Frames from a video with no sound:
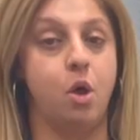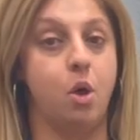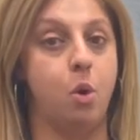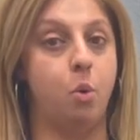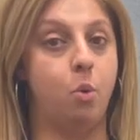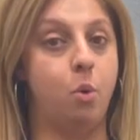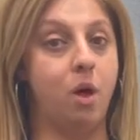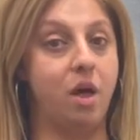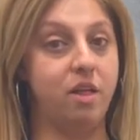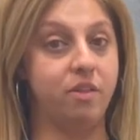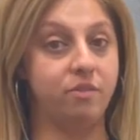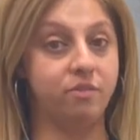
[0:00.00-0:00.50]

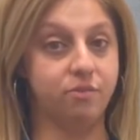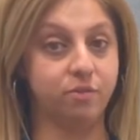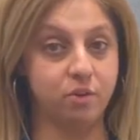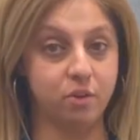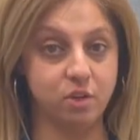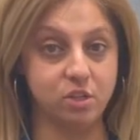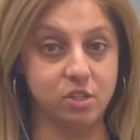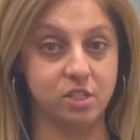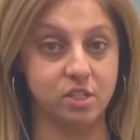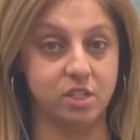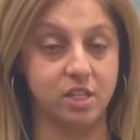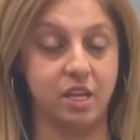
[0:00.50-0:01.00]
Well,
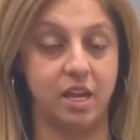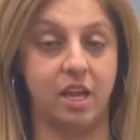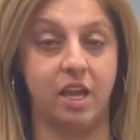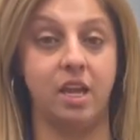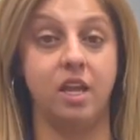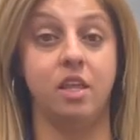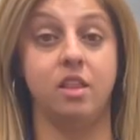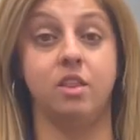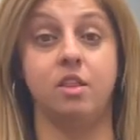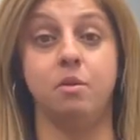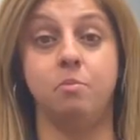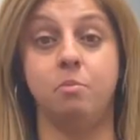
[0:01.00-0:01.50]

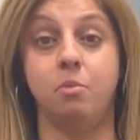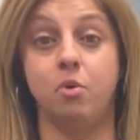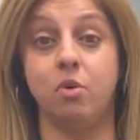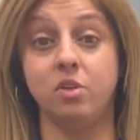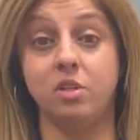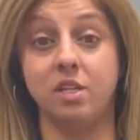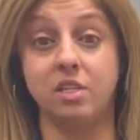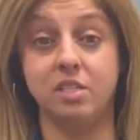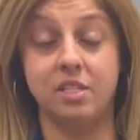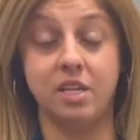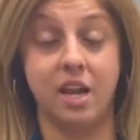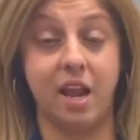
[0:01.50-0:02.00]
firstly, the board
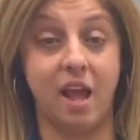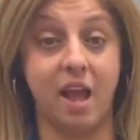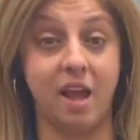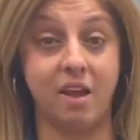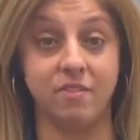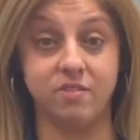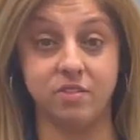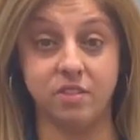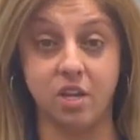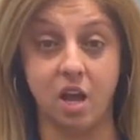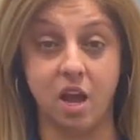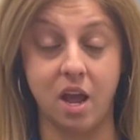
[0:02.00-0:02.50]
doesn't
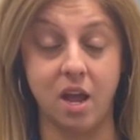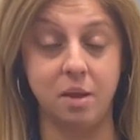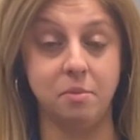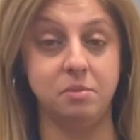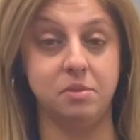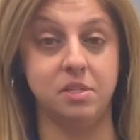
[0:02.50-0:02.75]
have time